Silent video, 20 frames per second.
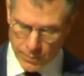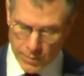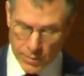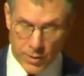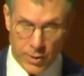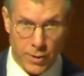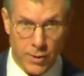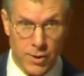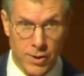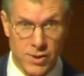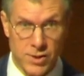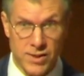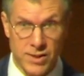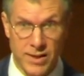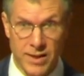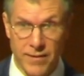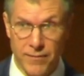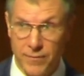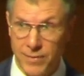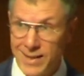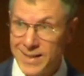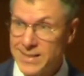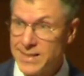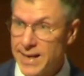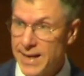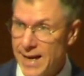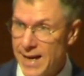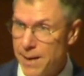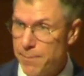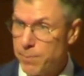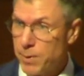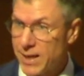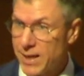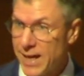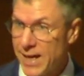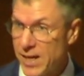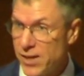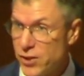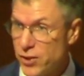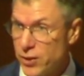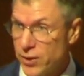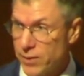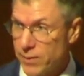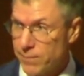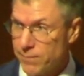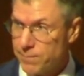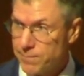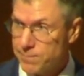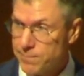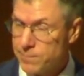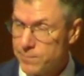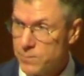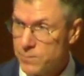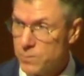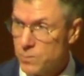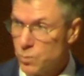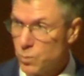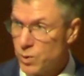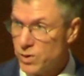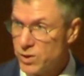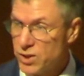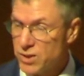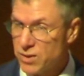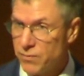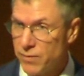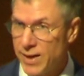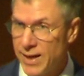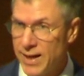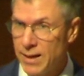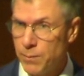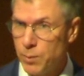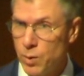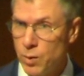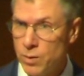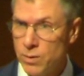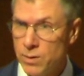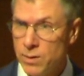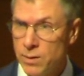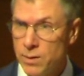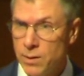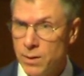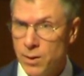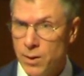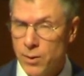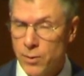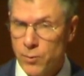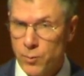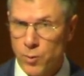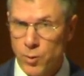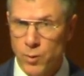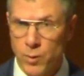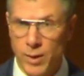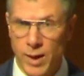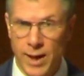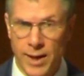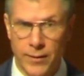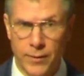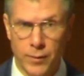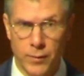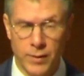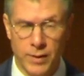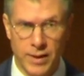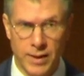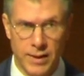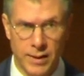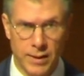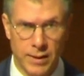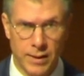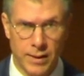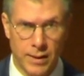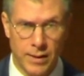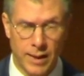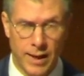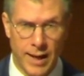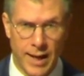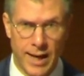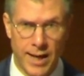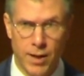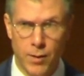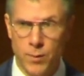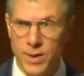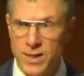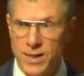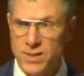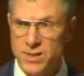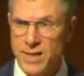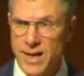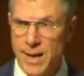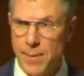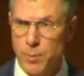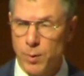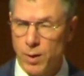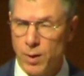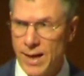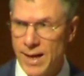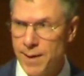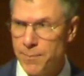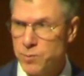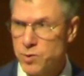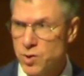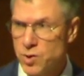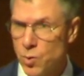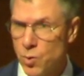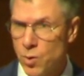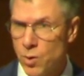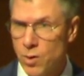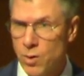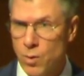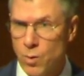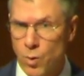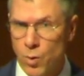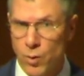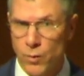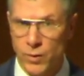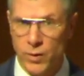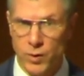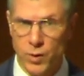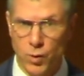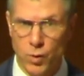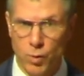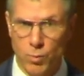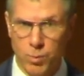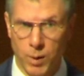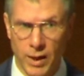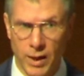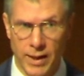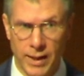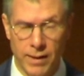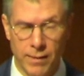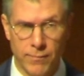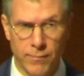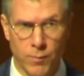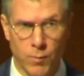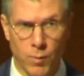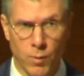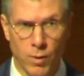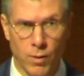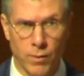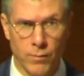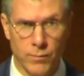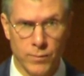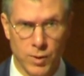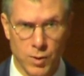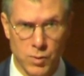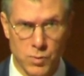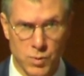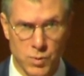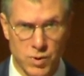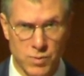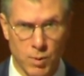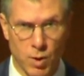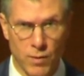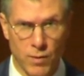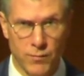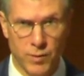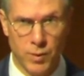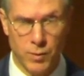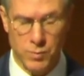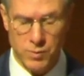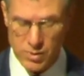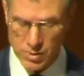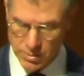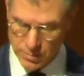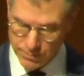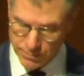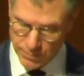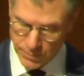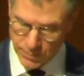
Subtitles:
There is an event application which is available through either the iOS Apple App Store or the Google Play for those with smartphones.